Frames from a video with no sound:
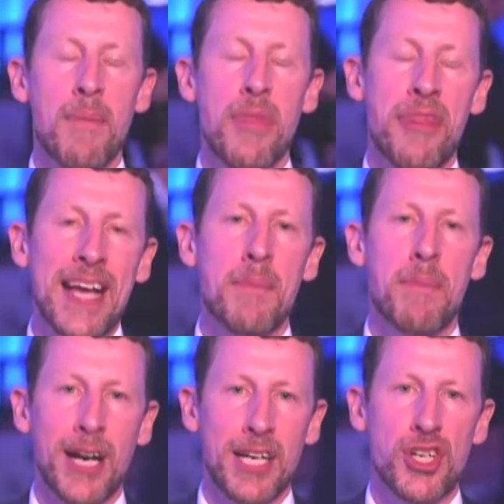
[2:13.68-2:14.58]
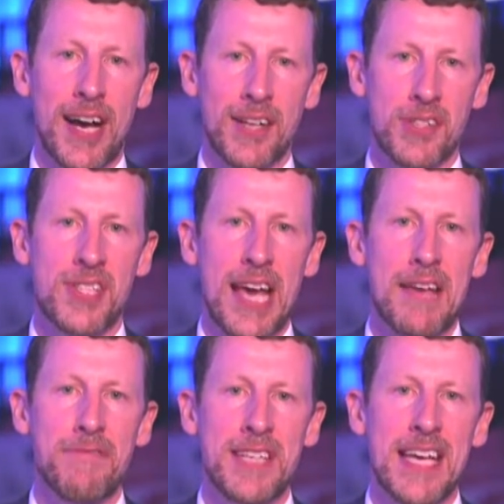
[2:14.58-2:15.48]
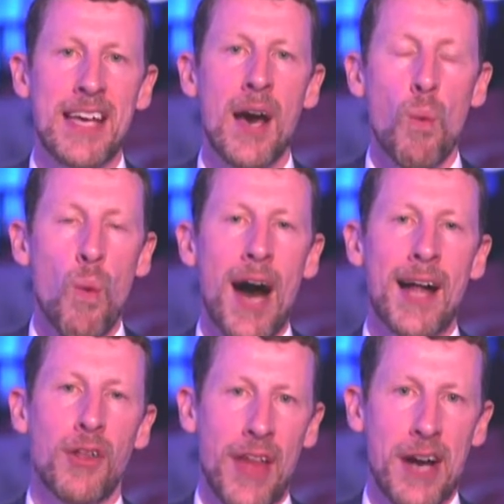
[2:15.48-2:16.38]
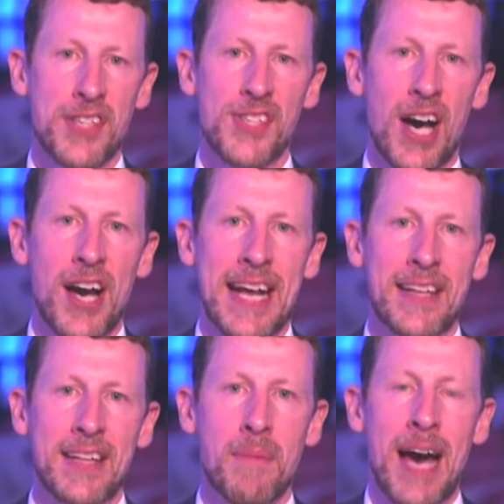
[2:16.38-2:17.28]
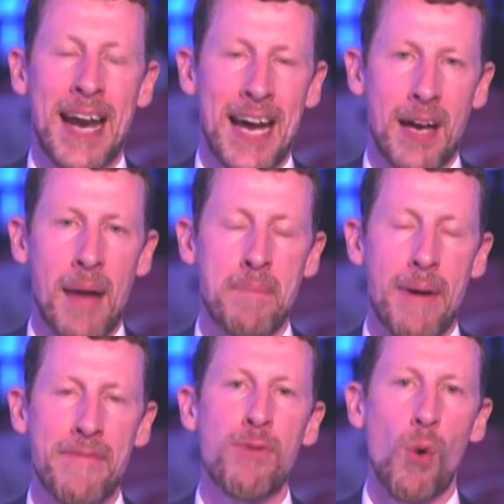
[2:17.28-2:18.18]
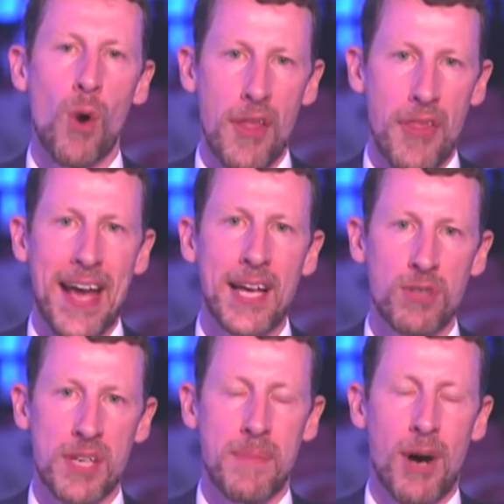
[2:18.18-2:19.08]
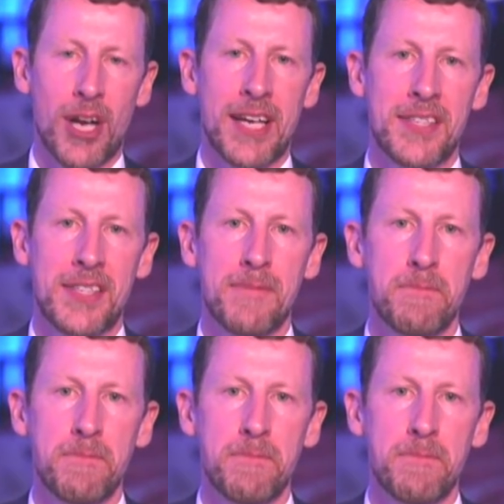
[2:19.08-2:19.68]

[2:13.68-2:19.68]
think about child safety while they're designing them and before they go to market.